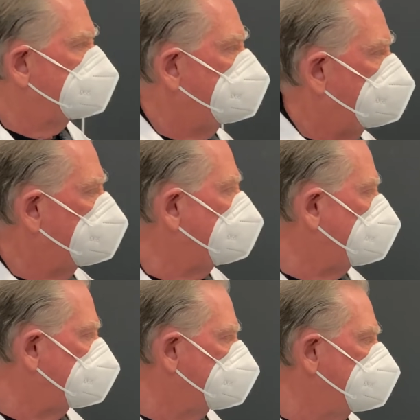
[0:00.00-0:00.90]
here we
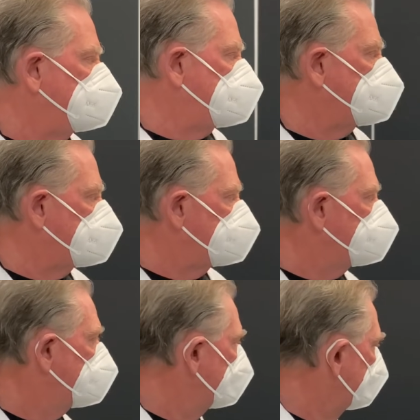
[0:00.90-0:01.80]
have the uh,
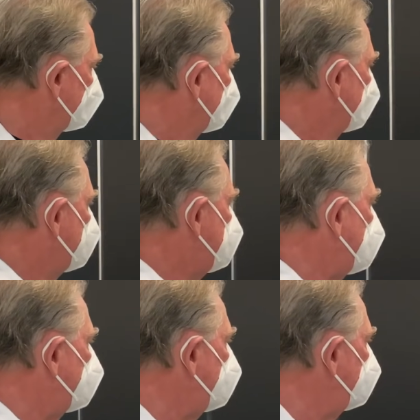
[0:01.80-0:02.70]

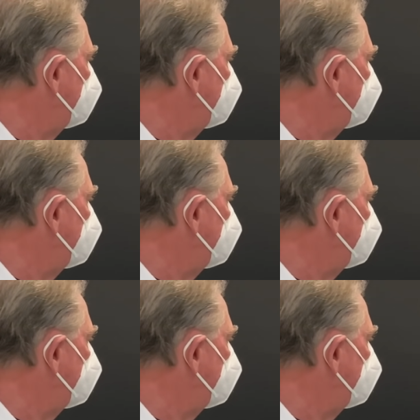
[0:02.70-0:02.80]
Chevy,